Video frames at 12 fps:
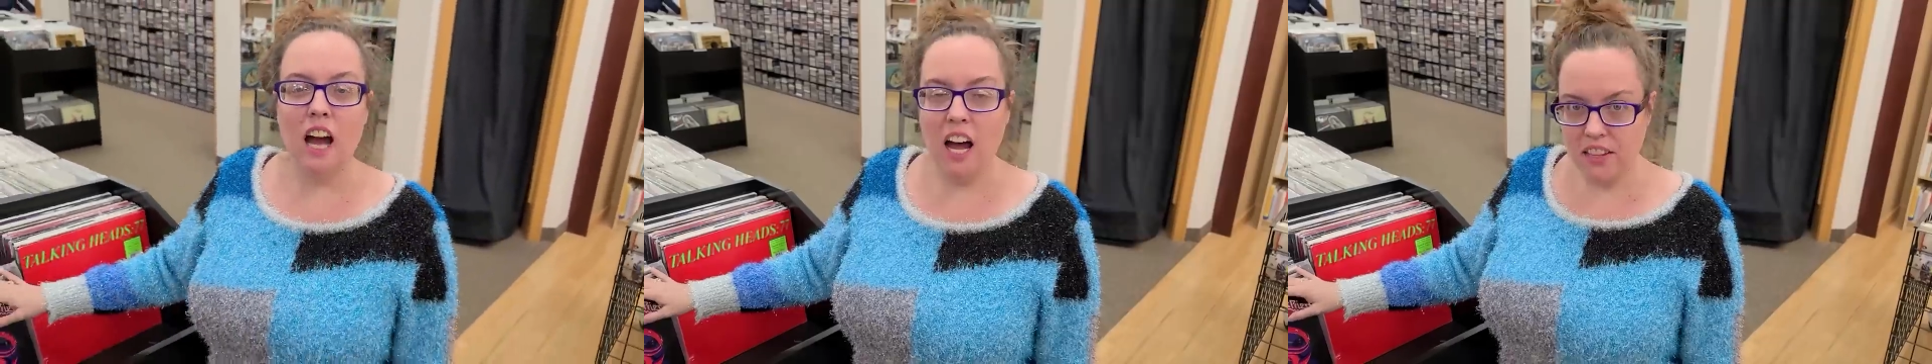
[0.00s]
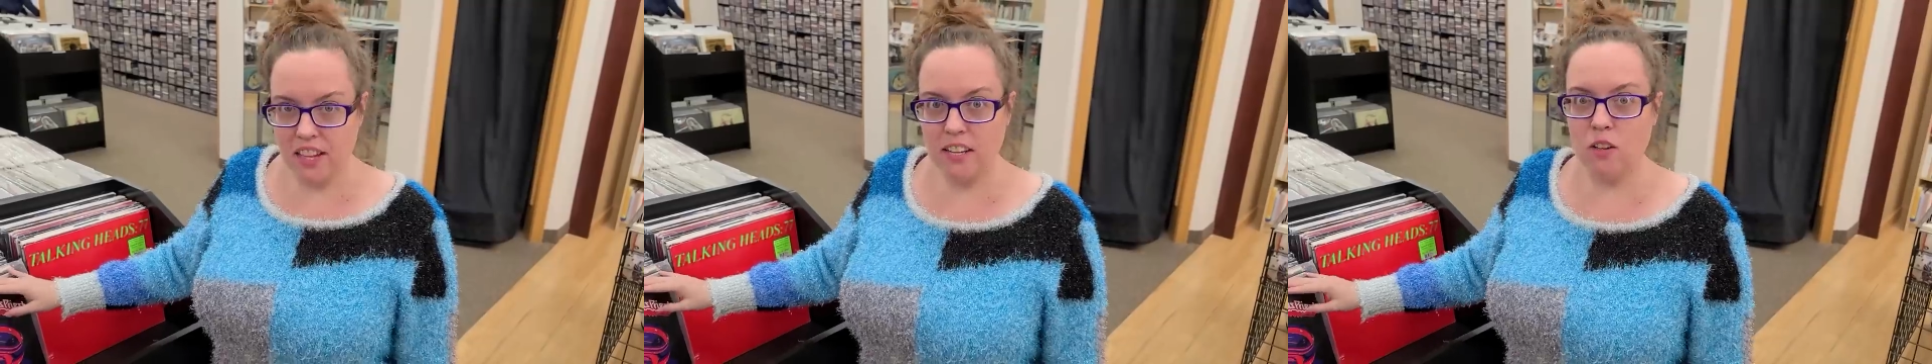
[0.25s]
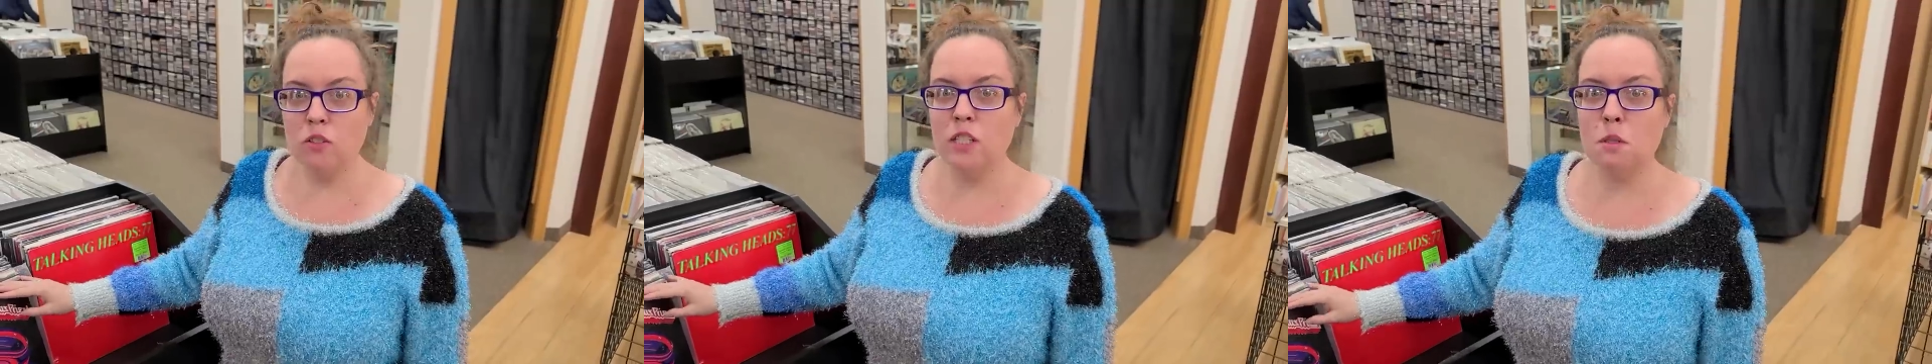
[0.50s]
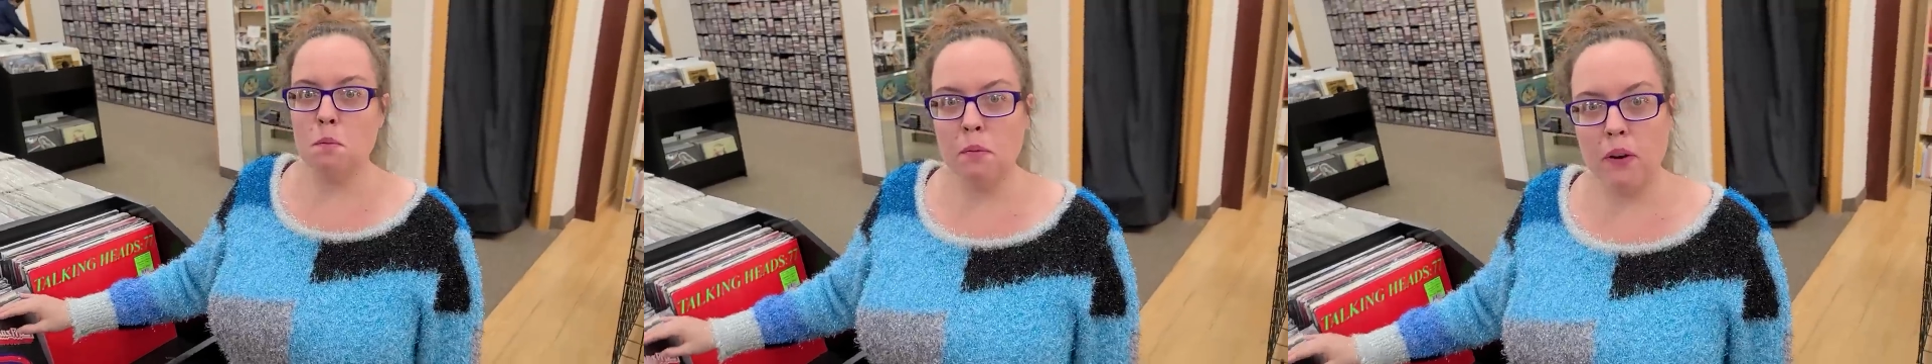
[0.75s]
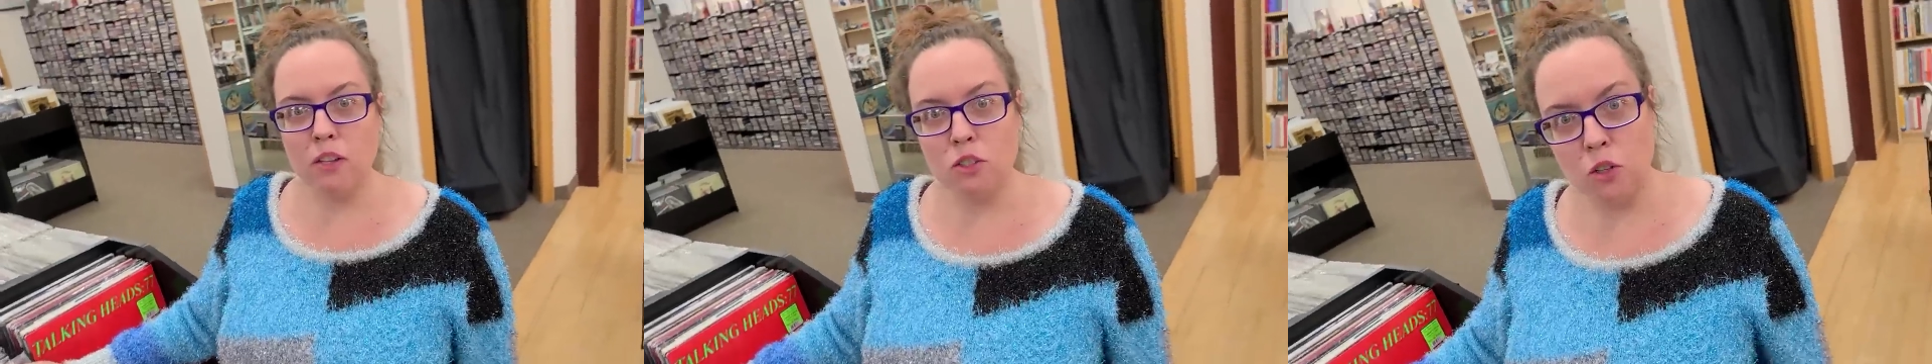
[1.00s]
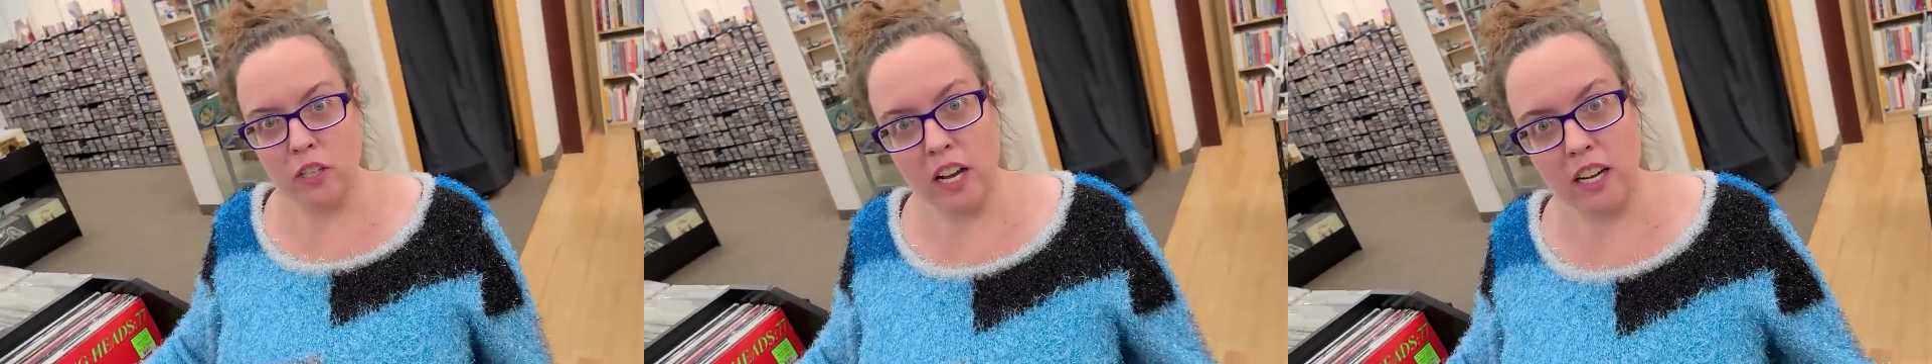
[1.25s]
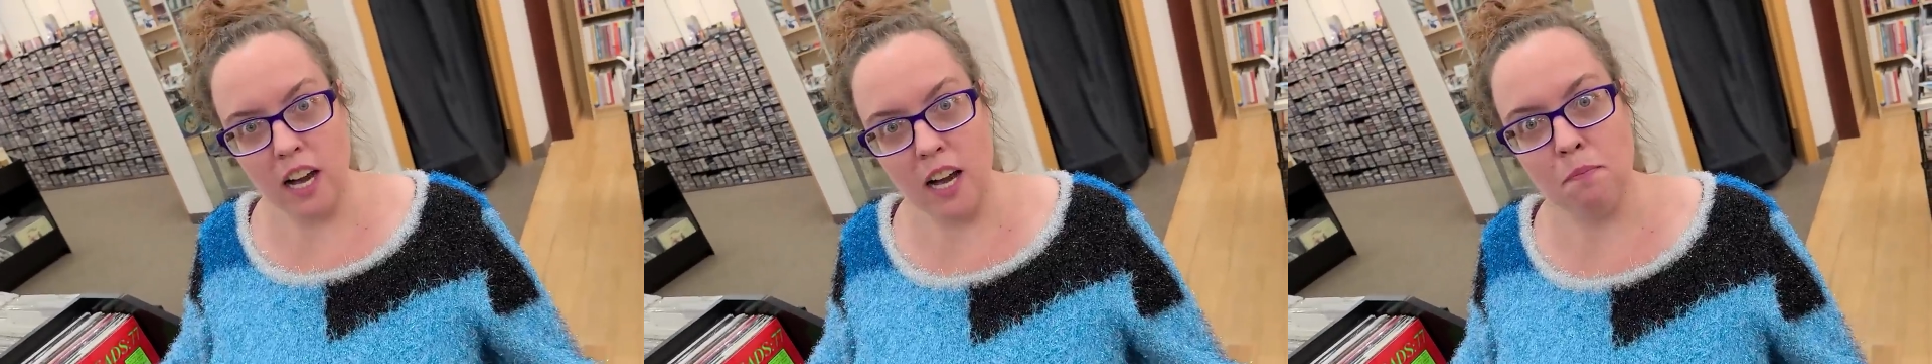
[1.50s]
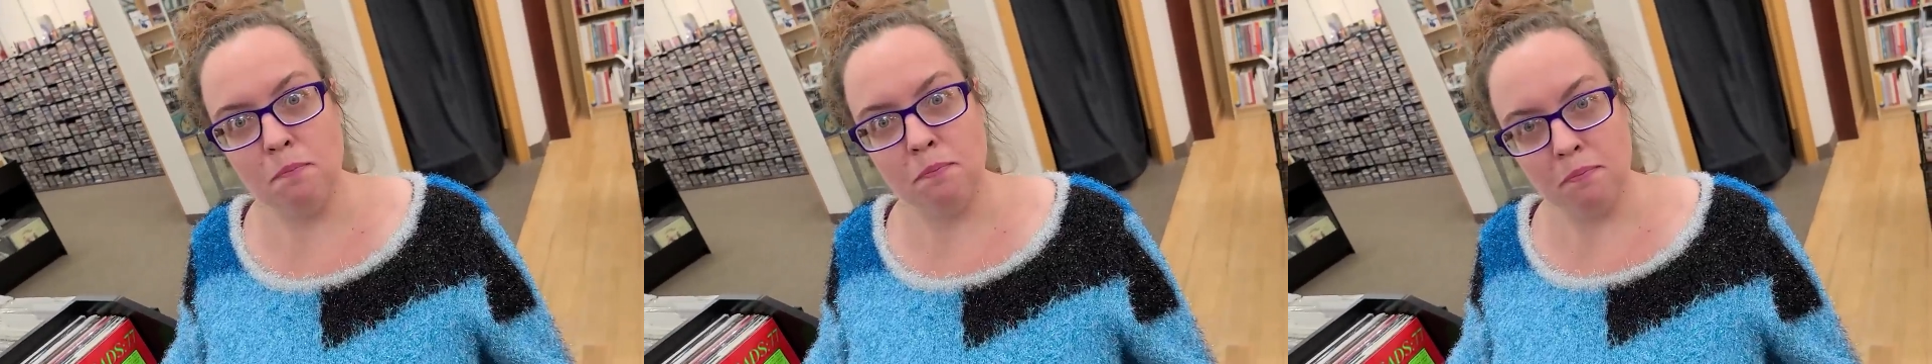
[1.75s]
Online only,
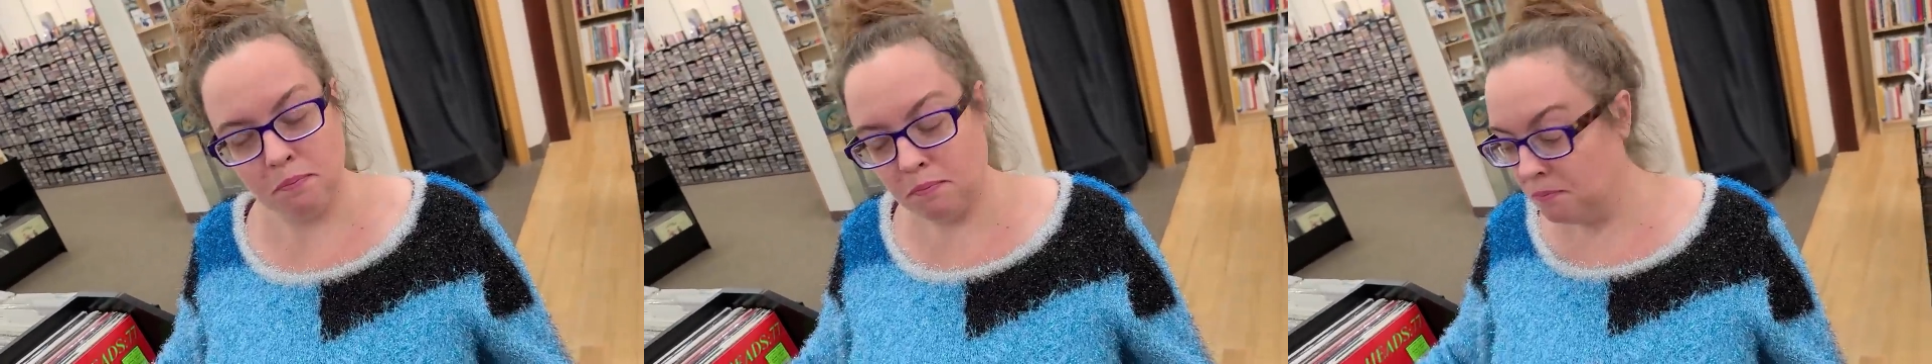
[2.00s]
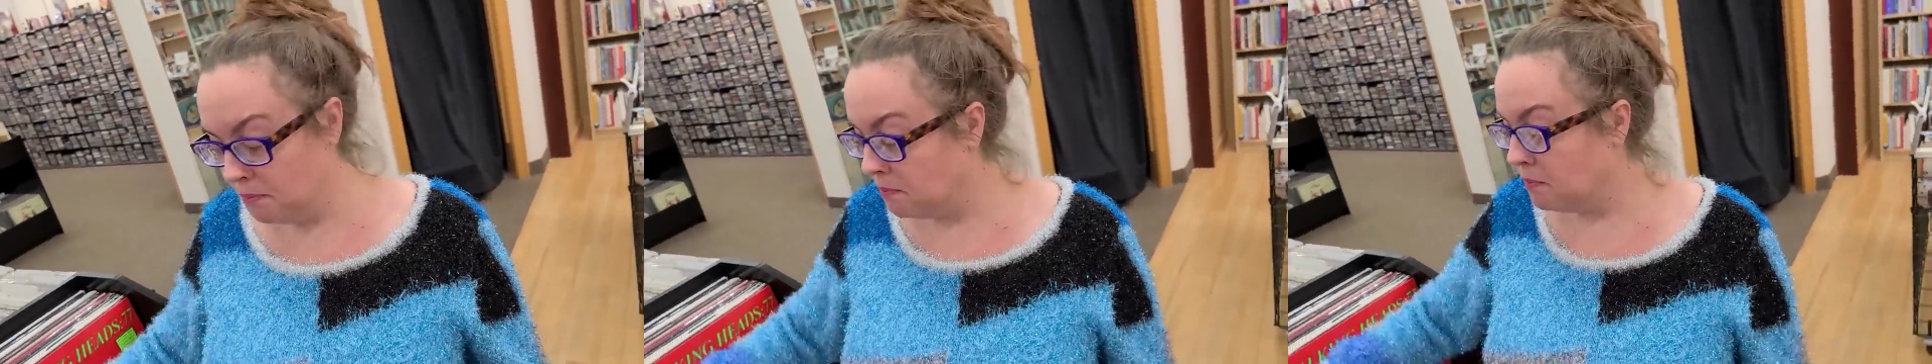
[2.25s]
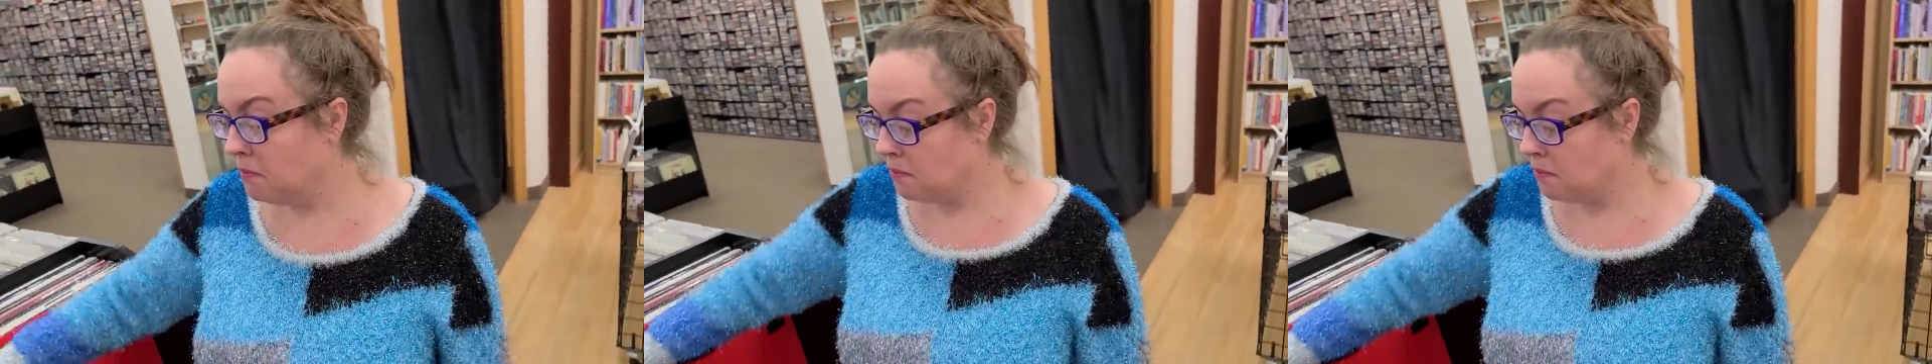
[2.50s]
SpinMeRoundStore.com. What? Mm -hmm.